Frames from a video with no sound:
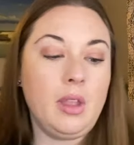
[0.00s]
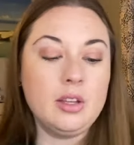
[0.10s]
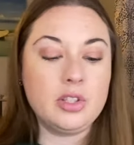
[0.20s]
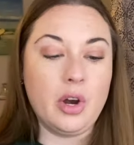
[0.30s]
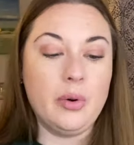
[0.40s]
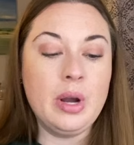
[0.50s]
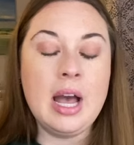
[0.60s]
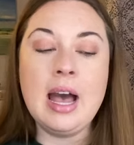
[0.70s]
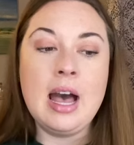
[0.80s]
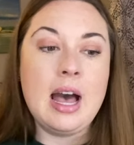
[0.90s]
So
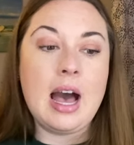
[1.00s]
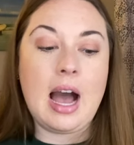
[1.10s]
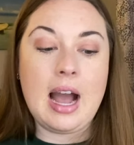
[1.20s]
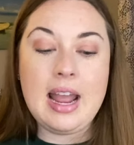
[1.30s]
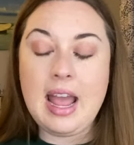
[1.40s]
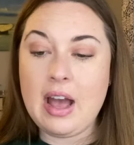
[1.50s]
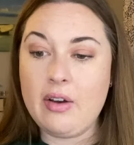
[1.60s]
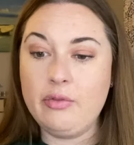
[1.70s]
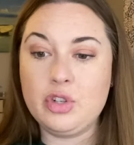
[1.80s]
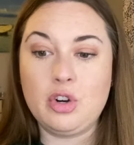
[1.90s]
I
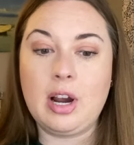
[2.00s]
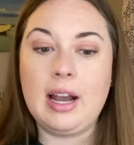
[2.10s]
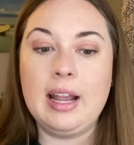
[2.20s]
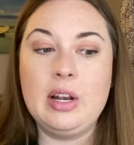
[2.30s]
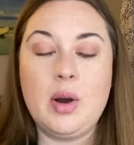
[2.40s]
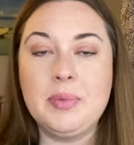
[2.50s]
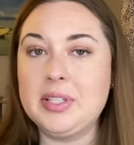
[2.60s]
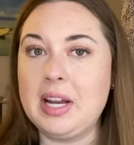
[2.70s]
have tried almost